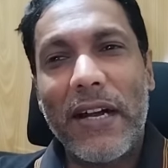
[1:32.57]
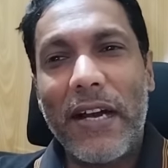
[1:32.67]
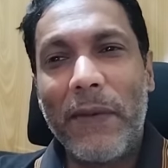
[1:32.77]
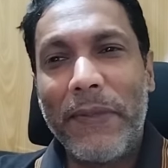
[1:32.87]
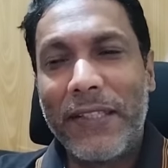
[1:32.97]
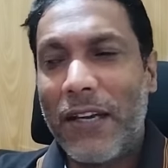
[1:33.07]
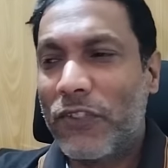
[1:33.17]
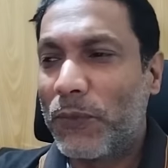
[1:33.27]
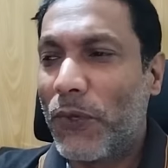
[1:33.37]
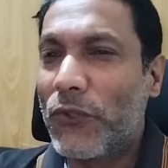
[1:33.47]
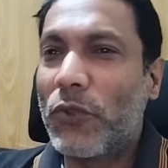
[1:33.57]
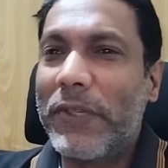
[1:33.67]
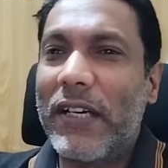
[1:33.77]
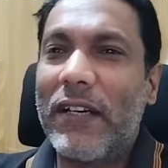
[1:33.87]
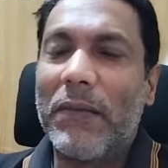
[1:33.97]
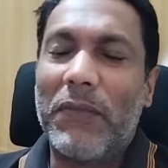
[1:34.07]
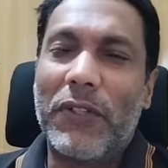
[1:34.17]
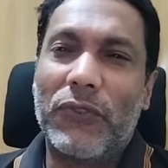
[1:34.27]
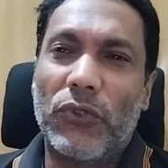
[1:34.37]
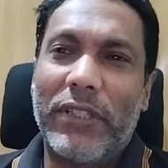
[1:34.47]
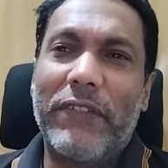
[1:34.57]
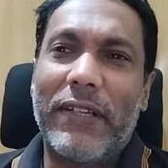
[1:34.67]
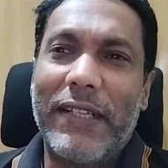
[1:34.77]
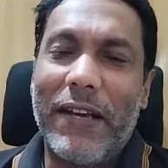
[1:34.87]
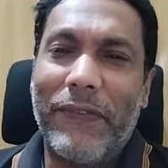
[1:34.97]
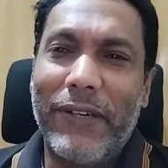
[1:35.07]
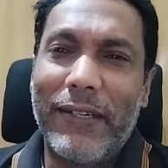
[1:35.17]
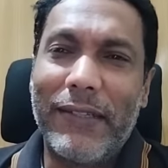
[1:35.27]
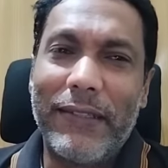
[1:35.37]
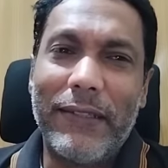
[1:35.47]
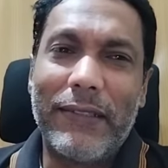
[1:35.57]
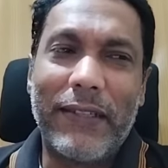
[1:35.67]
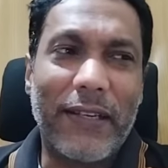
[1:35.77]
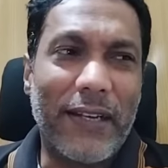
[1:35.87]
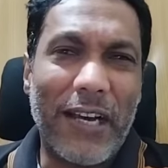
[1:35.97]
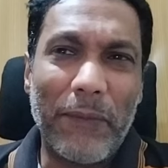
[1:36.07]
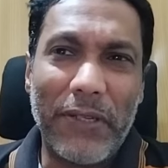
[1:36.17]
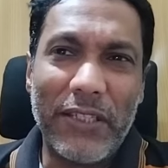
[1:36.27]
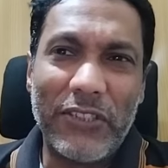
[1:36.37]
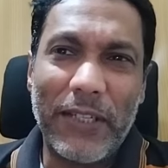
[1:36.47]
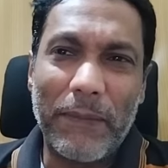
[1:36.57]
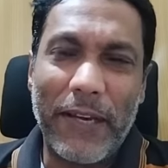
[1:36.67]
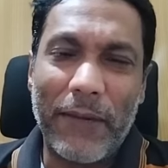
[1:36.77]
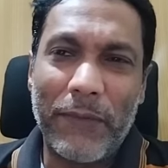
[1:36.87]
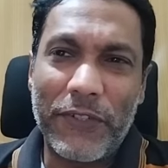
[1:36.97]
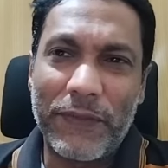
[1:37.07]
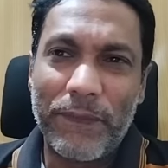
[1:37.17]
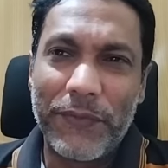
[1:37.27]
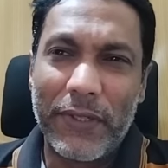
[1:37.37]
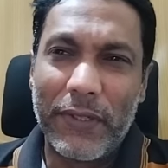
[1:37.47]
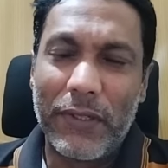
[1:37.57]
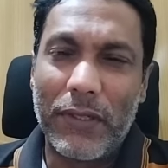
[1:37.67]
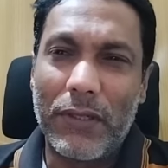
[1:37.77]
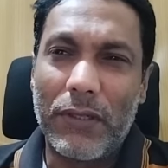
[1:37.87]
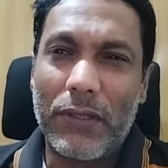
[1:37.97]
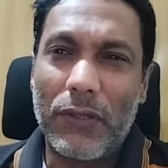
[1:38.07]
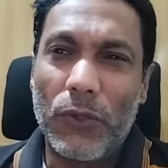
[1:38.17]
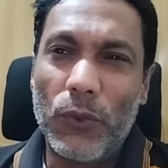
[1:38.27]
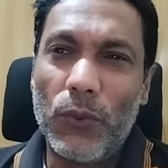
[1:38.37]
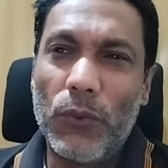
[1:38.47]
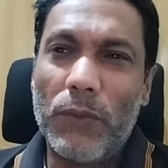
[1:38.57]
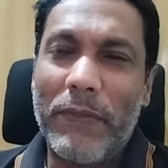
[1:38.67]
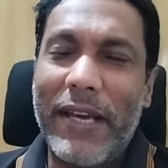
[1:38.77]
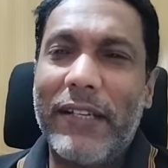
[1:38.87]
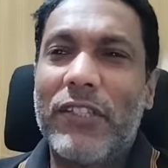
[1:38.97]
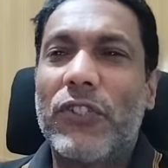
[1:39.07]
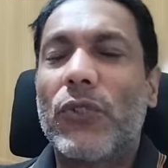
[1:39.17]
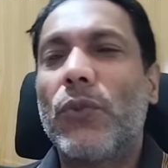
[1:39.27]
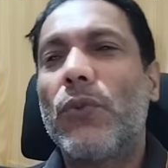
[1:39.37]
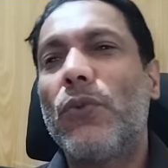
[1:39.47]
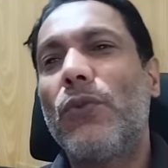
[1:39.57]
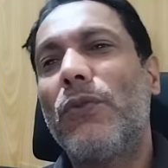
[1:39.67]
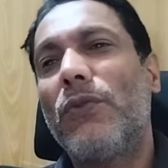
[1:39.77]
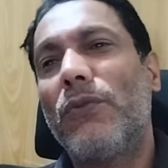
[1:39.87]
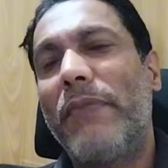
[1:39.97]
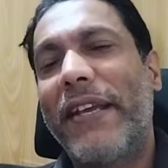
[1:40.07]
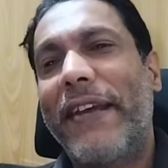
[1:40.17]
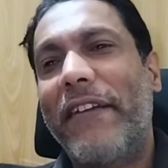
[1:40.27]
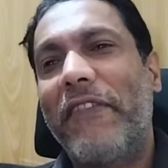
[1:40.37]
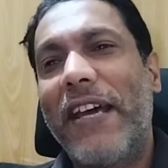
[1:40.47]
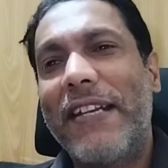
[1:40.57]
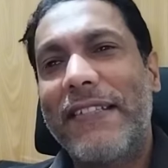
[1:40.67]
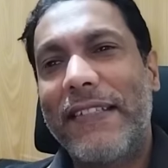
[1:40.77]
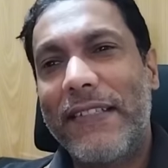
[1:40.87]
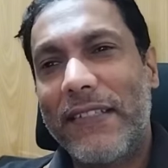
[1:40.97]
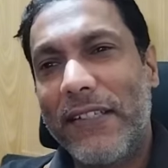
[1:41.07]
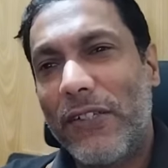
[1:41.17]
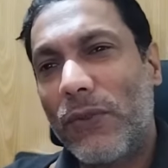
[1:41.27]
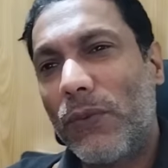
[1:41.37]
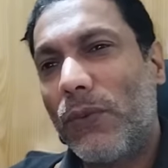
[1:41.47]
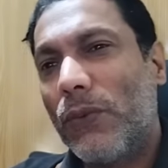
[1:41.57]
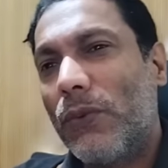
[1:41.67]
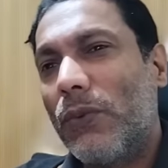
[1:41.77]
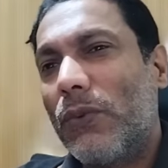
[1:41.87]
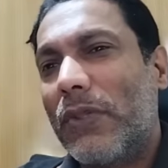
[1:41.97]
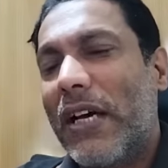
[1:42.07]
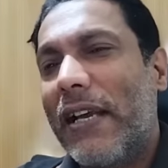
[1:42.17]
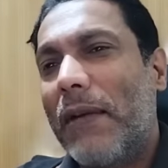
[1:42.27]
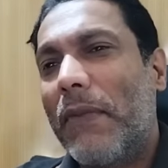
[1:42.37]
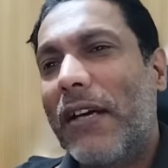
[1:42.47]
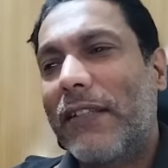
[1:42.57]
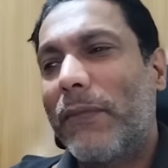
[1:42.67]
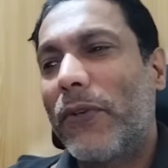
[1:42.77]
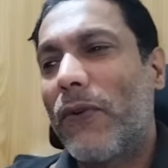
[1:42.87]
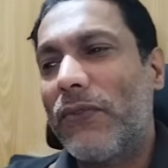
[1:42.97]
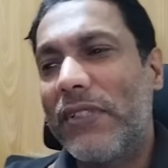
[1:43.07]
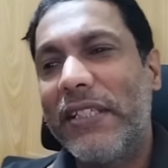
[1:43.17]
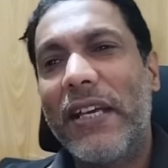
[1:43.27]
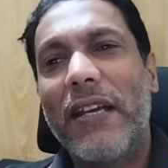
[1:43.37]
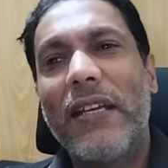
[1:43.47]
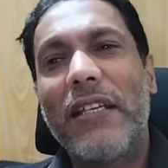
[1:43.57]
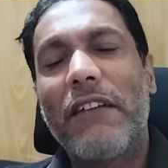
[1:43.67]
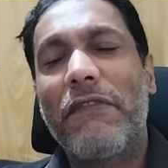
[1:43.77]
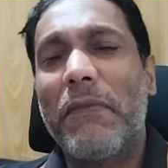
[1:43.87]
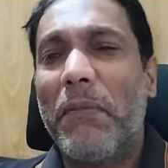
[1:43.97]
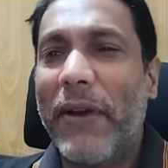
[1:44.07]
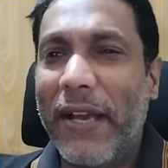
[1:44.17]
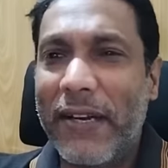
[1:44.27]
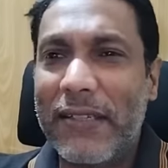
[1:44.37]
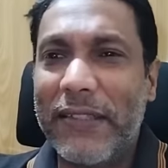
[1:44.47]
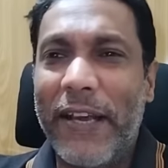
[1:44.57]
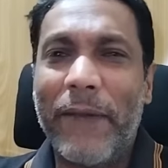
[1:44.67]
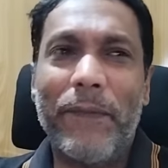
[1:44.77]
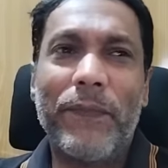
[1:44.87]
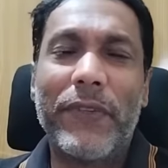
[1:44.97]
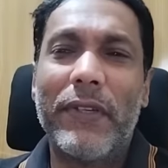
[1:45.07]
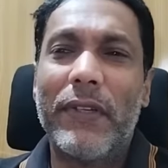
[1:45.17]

IDPs are not supposed to be armed. So they were definitely Tigray militia members who managed to make advances into Raya Alamata because ENDF backed them.